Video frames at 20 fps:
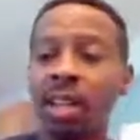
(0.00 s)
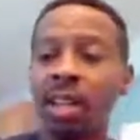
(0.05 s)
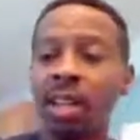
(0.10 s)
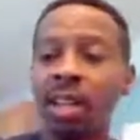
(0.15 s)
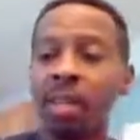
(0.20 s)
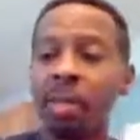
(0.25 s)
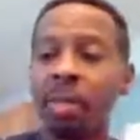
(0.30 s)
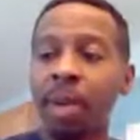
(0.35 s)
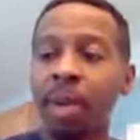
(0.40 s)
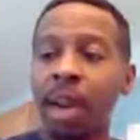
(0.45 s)

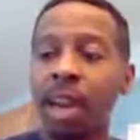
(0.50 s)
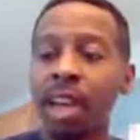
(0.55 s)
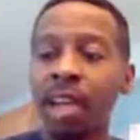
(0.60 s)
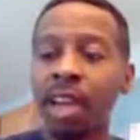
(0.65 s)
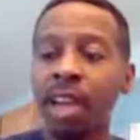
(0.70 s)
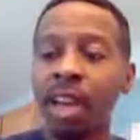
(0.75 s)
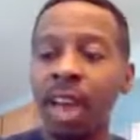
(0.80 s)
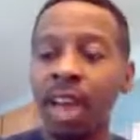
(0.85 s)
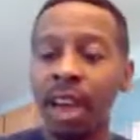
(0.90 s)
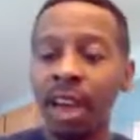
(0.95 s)
the
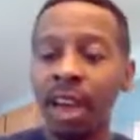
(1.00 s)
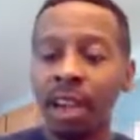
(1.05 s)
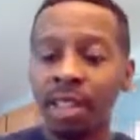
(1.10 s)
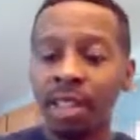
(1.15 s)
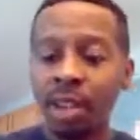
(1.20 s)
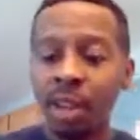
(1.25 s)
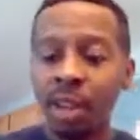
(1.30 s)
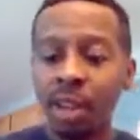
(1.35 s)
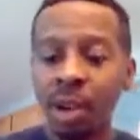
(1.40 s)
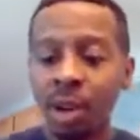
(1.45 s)
packet
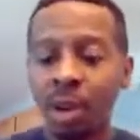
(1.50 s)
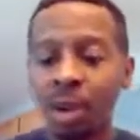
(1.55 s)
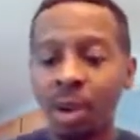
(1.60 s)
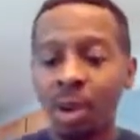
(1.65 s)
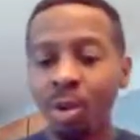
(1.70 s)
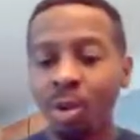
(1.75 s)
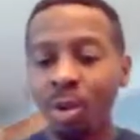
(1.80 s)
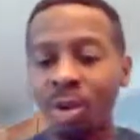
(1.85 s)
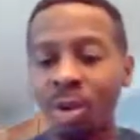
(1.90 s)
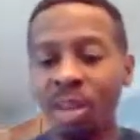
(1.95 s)
has a
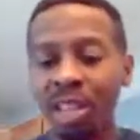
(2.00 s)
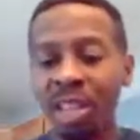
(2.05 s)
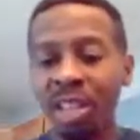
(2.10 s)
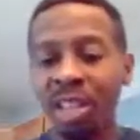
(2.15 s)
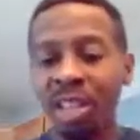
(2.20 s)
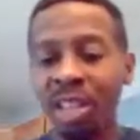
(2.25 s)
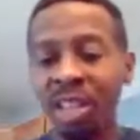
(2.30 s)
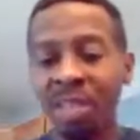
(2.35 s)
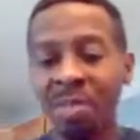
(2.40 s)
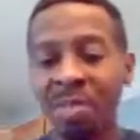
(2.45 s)
hole
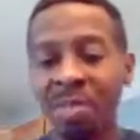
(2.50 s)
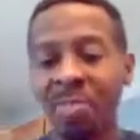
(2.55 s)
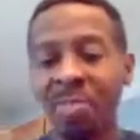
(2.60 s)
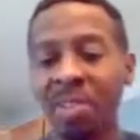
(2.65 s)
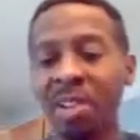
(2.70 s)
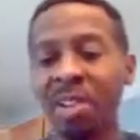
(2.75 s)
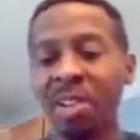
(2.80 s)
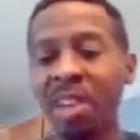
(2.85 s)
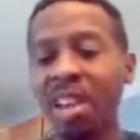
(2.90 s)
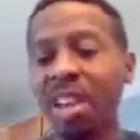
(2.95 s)
in it.
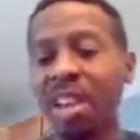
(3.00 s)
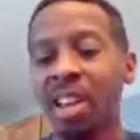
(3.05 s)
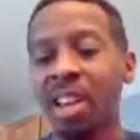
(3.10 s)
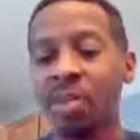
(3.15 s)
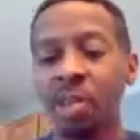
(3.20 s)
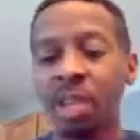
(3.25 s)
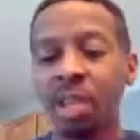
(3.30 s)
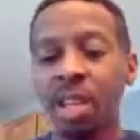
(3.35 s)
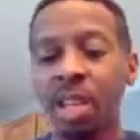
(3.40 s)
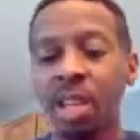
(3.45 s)
All right.
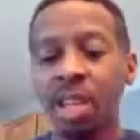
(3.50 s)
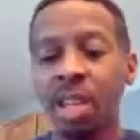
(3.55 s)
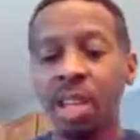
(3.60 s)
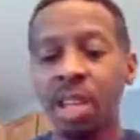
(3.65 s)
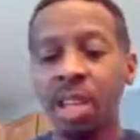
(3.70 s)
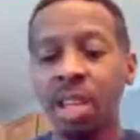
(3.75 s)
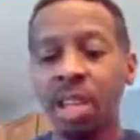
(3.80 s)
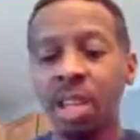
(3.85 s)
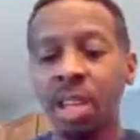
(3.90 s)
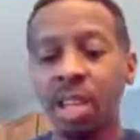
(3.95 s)
And we need,
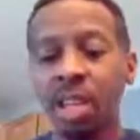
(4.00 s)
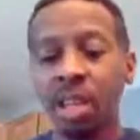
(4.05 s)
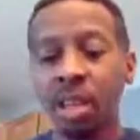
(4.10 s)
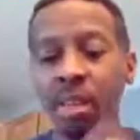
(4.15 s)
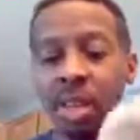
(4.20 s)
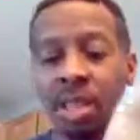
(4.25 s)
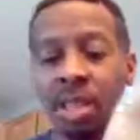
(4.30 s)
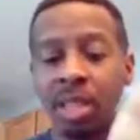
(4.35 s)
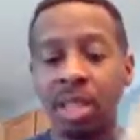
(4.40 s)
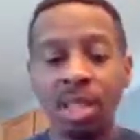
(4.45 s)
again, as I
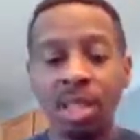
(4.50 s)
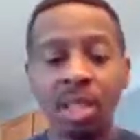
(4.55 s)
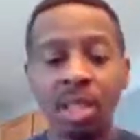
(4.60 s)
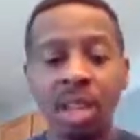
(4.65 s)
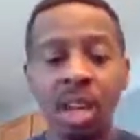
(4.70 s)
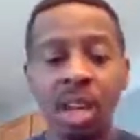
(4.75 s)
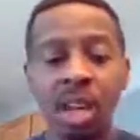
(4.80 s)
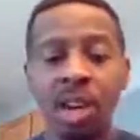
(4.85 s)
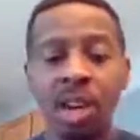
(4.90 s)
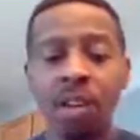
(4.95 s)
mentioned,
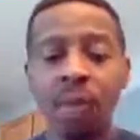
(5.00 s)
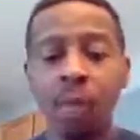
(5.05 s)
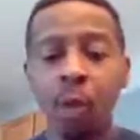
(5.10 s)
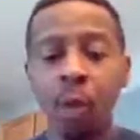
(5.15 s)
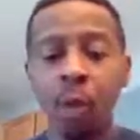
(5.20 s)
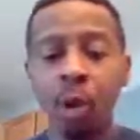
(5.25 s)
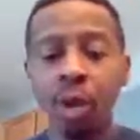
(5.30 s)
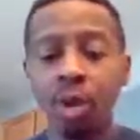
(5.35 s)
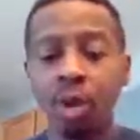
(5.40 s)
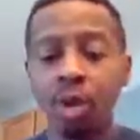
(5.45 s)

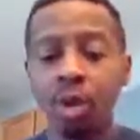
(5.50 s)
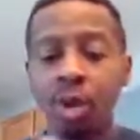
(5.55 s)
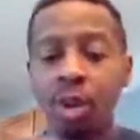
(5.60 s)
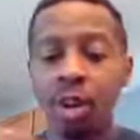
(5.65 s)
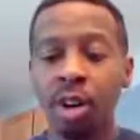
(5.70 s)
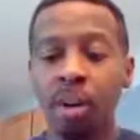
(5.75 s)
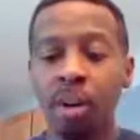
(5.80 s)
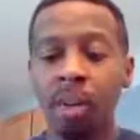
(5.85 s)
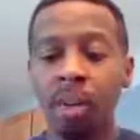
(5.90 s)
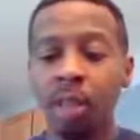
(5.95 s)
for
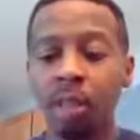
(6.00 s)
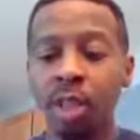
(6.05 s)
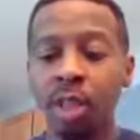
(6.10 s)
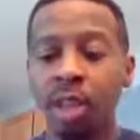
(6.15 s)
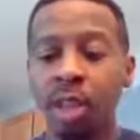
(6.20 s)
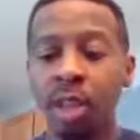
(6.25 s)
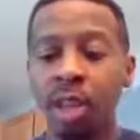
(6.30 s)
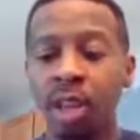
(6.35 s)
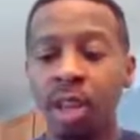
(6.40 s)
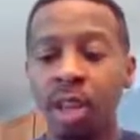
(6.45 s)
your
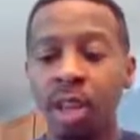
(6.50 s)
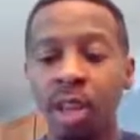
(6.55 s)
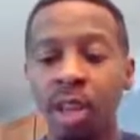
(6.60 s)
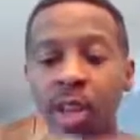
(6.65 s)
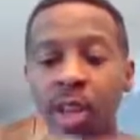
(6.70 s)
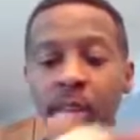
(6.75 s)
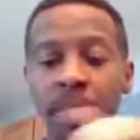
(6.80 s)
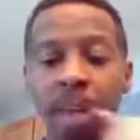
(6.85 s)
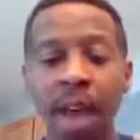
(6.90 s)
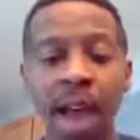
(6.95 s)

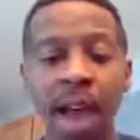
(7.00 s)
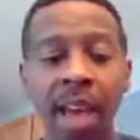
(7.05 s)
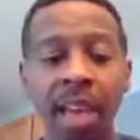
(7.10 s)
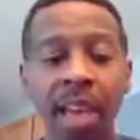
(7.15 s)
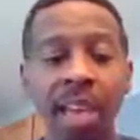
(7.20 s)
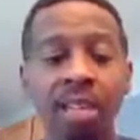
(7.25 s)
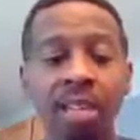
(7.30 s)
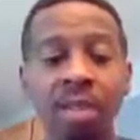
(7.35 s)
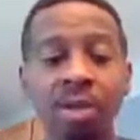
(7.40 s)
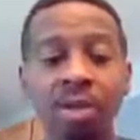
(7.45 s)

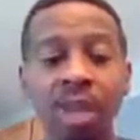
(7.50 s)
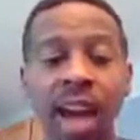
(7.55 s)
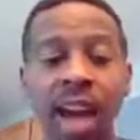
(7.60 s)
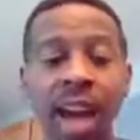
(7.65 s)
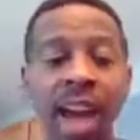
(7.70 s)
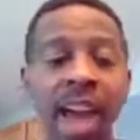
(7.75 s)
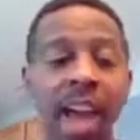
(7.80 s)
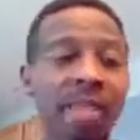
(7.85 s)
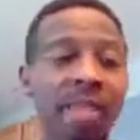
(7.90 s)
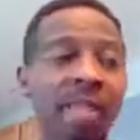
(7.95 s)
packet to
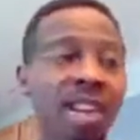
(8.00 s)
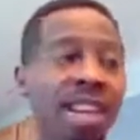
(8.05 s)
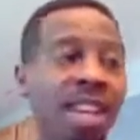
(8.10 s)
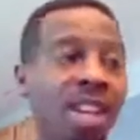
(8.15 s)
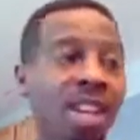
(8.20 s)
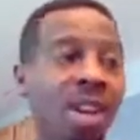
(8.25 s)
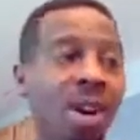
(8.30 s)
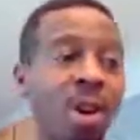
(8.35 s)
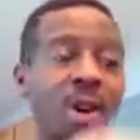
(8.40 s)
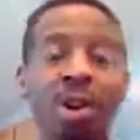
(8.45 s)
not have
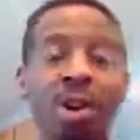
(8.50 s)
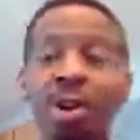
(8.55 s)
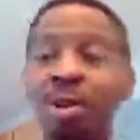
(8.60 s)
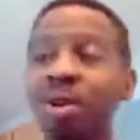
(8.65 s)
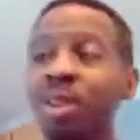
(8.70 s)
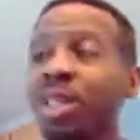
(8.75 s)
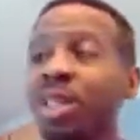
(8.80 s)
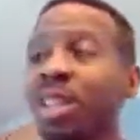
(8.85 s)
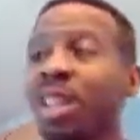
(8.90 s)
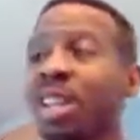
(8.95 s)
any
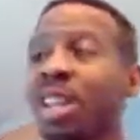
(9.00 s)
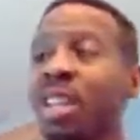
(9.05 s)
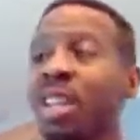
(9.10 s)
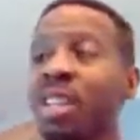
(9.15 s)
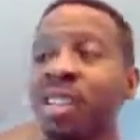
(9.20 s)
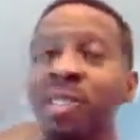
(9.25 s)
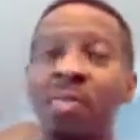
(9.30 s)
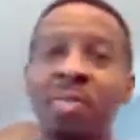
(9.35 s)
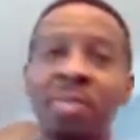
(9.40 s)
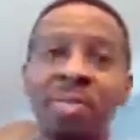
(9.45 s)
holes in
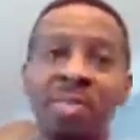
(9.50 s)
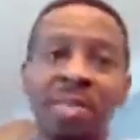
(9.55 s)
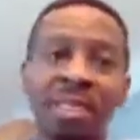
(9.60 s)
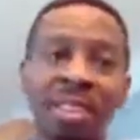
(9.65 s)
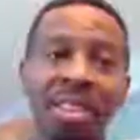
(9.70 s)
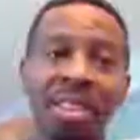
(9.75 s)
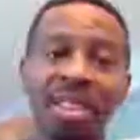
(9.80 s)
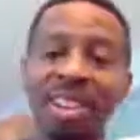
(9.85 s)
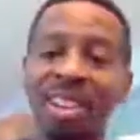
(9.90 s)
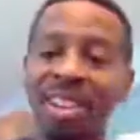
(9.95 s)
it.
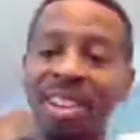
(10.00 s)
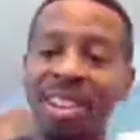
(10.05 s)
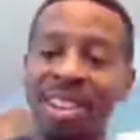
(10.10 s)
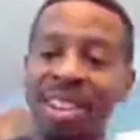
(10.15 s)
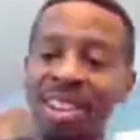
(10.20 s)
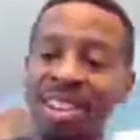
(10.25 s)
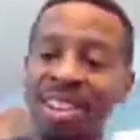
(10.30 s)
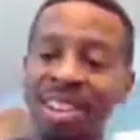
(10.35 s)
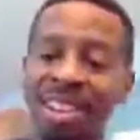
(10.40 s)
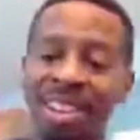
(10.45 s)
All
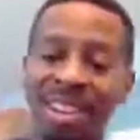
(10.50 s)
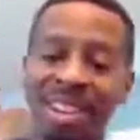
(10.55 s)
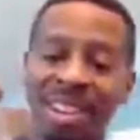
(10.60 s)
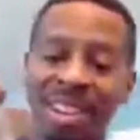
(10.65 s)
right.